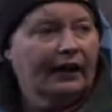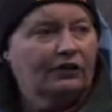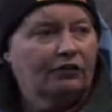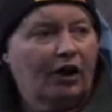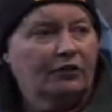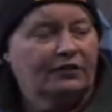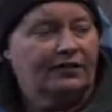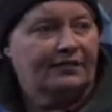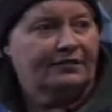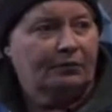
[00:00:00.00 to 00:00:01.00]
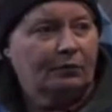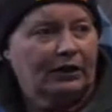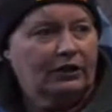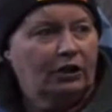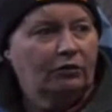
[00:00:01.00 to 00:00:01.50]
in your own system
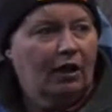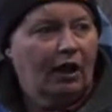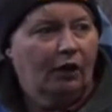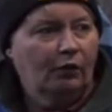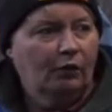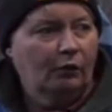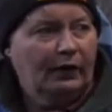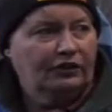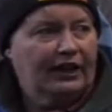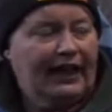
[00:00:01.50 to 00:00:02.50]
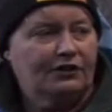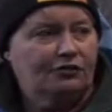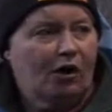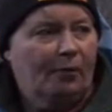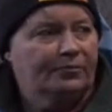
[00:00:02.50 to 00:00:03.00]
when you know which gate
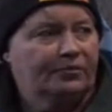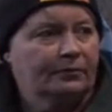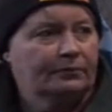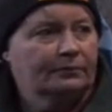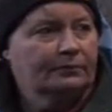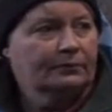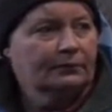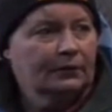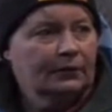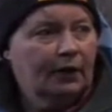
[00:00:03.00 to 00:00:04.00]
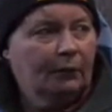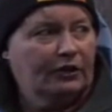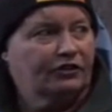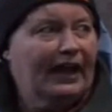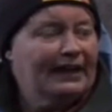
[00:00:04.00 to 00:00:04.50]
drops and
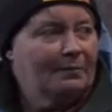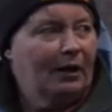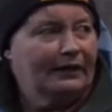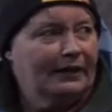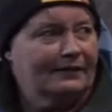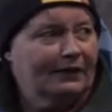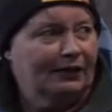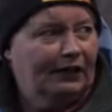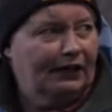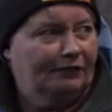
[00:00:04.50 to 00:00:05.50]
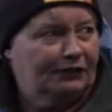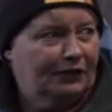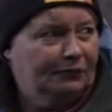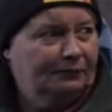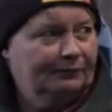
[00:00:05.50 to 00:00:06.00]
which gate you might need to give a little lift
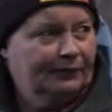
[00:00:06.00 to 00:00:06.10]
to.